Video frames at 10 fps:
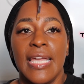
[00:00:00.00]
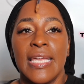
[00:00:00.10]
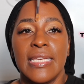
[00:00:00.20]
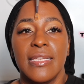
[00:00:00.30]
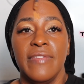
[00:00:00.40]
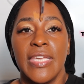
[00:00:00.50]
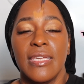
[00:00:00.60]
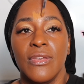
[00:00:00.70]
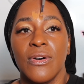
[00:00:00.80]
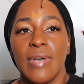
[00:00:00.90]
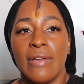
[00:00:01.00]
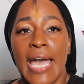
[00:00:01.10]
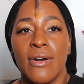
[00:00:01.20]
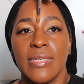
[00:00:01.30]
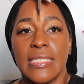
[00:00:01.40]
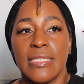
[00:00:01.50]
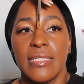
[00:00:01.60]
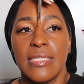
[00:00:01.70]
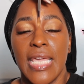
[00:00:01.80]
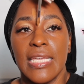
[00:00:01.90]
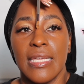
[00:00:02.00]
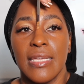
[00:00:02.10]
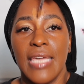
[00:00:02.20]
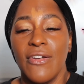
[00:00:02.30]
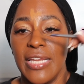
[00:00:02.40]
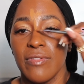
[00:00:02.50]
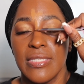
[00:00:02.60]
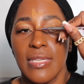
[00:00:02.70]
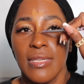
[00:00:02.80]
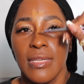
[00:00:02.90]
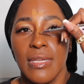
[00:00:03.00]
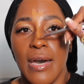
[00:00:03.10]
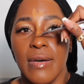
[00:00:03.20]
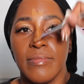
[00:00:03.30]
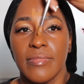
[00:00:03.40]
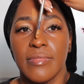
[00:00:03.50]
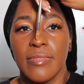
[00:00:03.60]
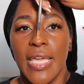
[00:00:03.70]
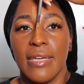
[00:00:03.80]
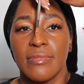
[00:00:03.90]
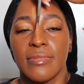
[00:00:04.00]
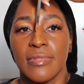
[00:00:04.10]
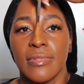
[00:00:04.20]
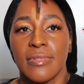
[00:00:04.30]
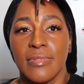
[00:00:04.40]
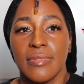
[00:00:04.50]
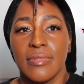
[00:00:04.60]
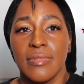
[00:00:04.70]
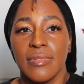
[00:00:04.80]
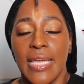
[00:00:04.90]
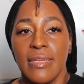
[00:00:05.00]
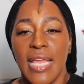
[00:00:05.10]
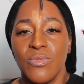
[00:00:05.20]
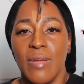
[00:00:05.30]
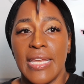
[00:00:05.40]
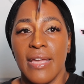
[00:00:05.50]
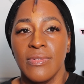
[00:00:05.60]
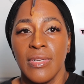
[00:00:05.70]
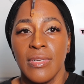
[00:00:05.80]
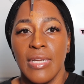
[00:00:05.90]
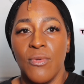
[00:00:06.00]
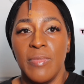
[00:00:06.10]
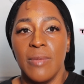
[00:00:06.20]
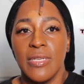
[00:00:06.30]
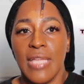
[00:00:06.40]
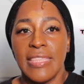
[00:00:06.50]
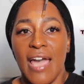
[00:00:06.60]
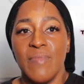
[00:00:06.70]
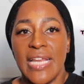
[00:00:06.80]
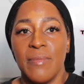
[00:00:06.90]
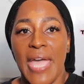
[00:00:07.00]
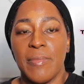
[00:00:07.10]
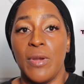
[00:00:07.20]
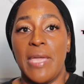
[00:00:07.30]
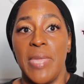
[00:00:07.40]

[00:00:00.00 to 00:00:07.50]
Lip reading: But for my light to medium dark, not deep dark, like light to medium dark,